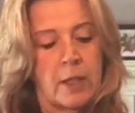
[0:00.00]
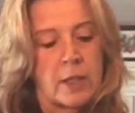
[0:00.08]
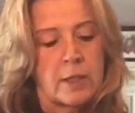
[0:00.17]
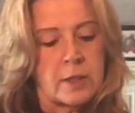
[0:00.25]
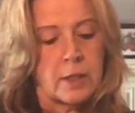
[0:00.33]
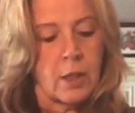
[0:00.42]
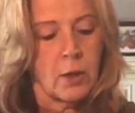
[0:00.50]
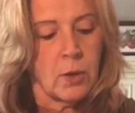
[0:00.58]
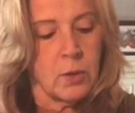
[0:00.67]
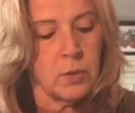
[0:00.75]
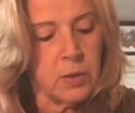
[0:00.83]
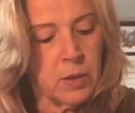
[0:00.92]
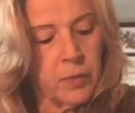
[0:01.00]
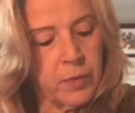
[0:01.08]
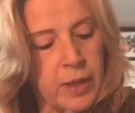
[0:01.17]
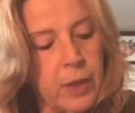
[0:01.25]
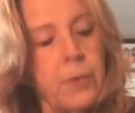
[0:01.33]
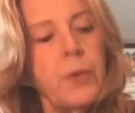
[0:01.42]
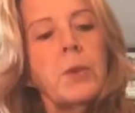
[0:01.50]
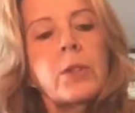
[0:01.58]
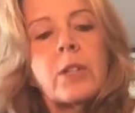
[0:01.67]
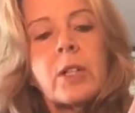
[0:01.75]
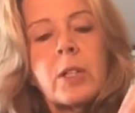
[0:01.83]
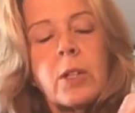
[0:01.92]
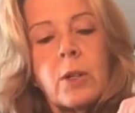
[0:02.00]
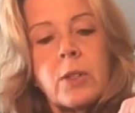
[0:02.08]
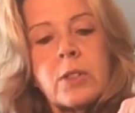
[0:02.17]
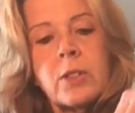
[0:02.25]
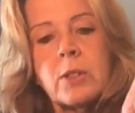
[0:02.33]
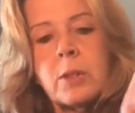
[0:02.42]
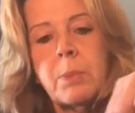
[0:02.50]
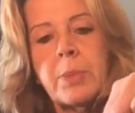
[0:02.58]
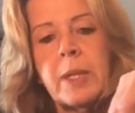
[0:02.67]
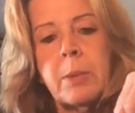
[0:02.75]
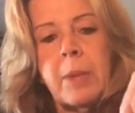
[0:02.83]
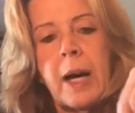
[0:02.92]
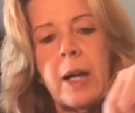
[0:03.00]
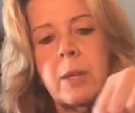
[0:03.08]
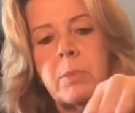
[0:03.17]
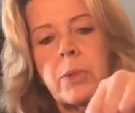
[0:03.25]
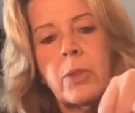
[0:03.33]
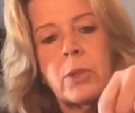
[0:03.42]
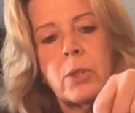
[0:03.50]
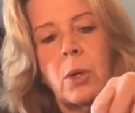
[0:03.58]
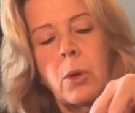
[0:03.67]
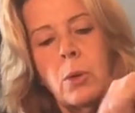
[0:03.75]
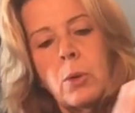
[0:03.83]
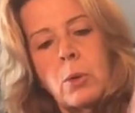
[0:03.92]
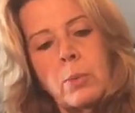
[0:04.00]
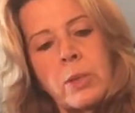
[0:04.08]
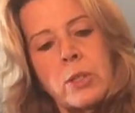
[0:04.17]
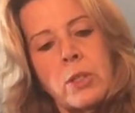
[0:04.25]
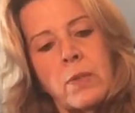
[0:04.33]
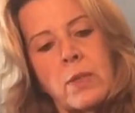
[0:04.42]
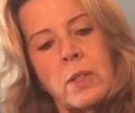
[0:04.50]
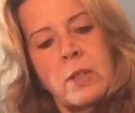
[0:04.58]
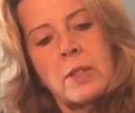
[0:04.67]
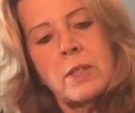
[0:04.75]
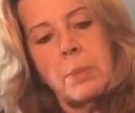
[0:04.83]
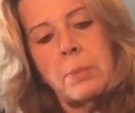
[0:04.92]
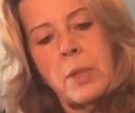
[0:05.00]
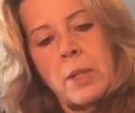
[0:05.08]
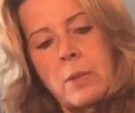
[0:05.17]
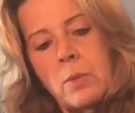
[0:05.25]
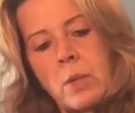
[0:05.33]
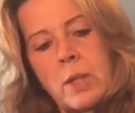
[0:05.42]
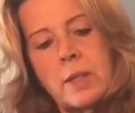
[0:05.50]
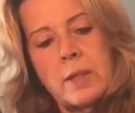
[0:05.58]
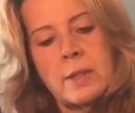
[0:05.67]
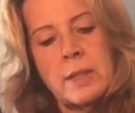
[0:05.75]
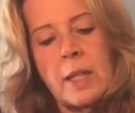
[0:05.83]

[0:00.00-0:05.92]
So if you look close, there's a big bottom, but there's a whole bunch of little separate ones.